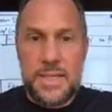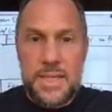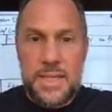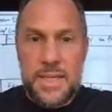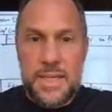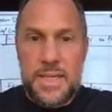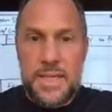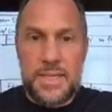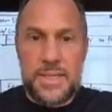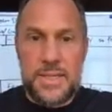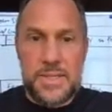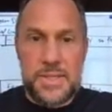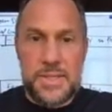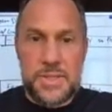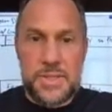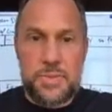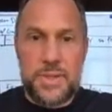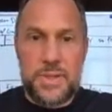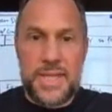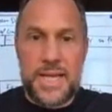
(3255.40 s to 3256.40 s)

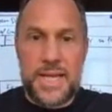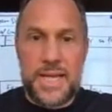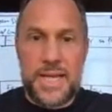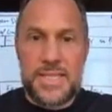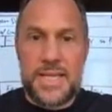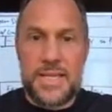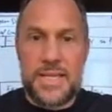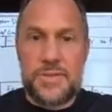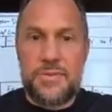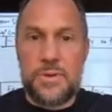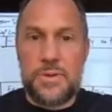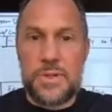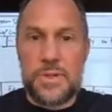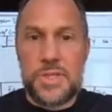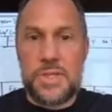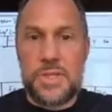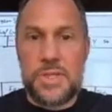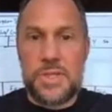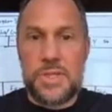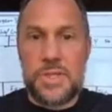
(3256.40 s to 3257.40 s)
is what that stands for.
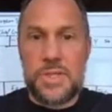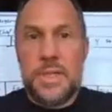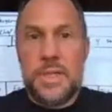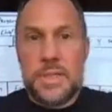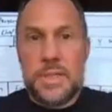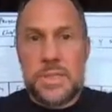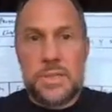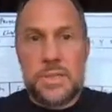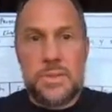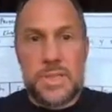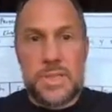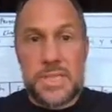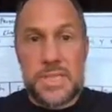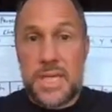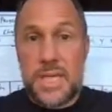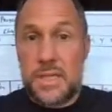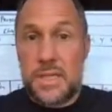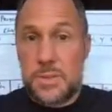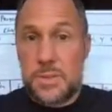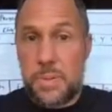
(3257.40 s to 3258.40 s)
So a
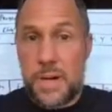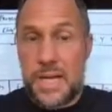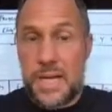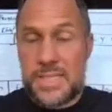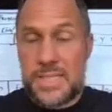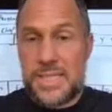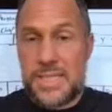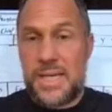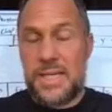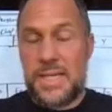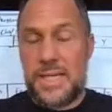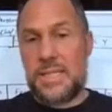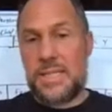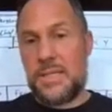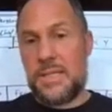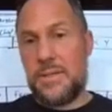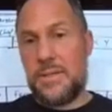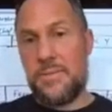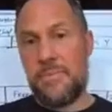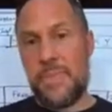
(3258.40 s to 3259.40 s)
sales
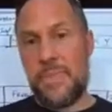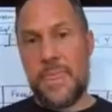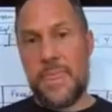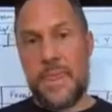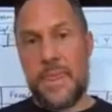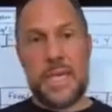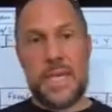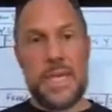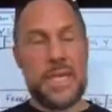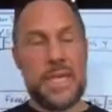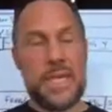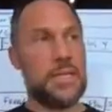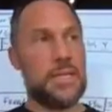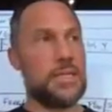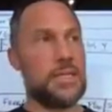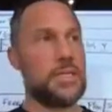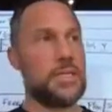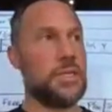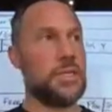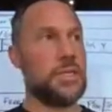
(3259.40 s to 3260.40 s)
process
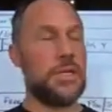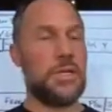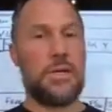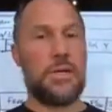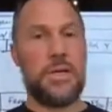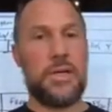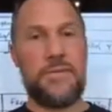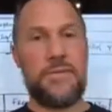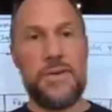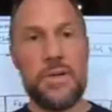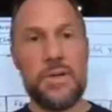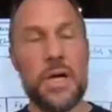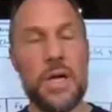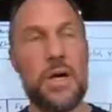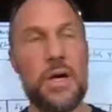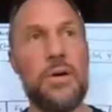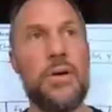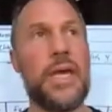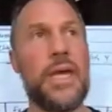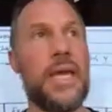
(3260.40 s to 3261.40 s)
is, if you
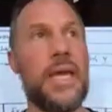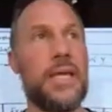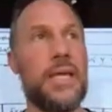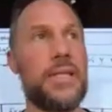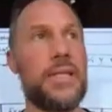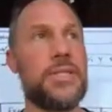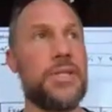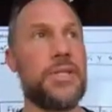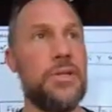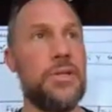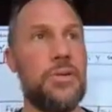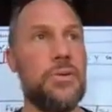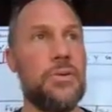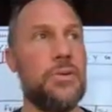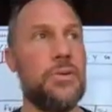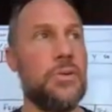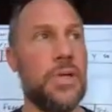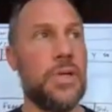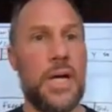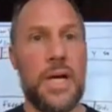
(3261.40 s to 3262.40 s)
go
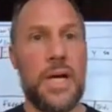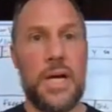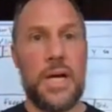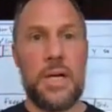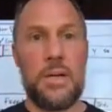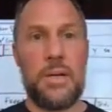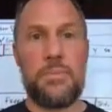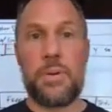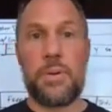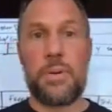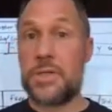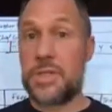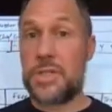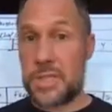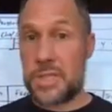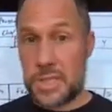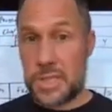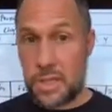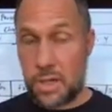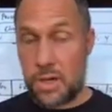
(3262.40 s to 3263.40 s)
to
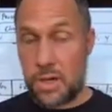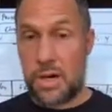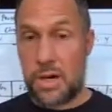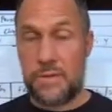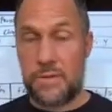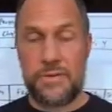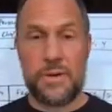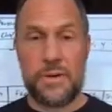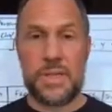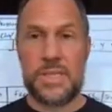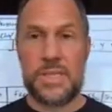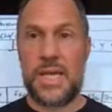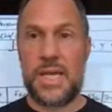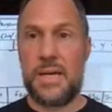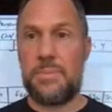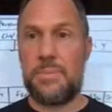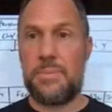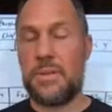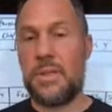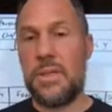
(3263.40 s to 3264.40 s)
purchase a car, for
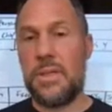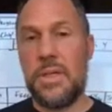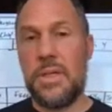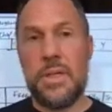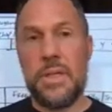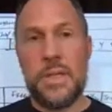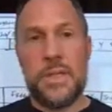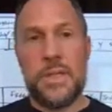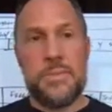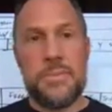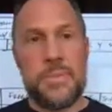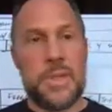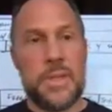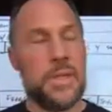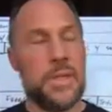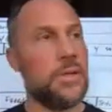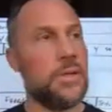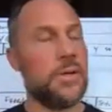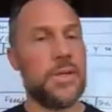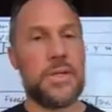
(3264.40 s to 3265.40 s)
example,
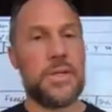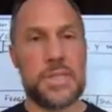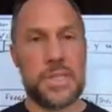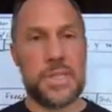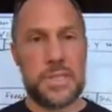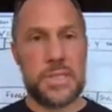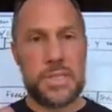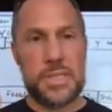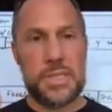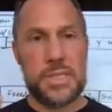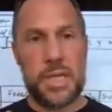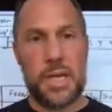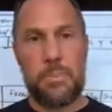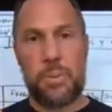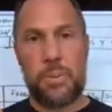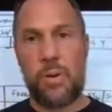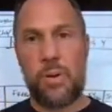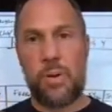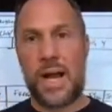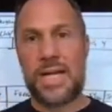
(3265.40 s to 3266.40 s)
there's a
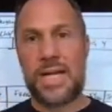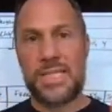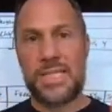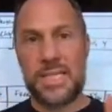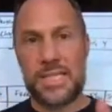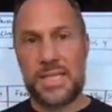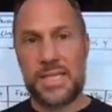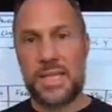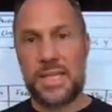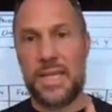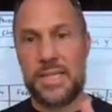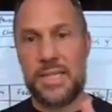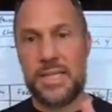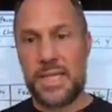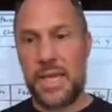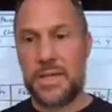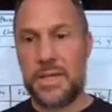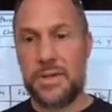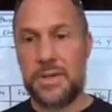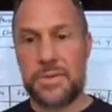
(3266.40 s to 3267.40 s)
process that they
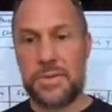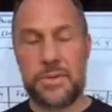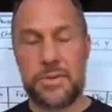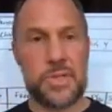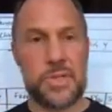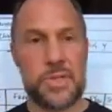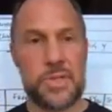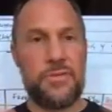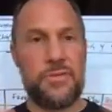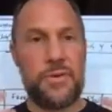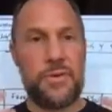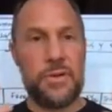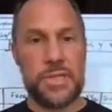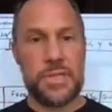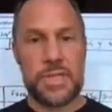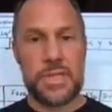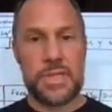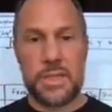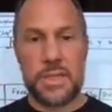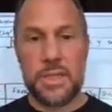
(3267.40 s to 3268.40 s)
take you through. So
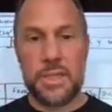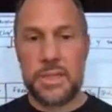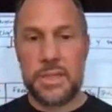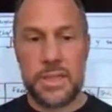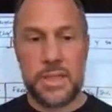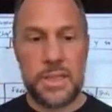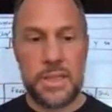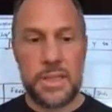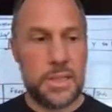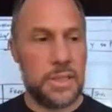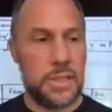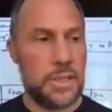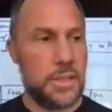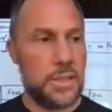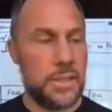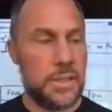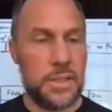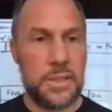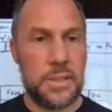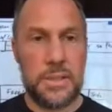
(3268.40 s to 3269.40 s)
first thing that
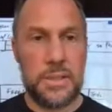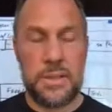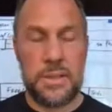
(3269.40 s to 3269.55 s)
the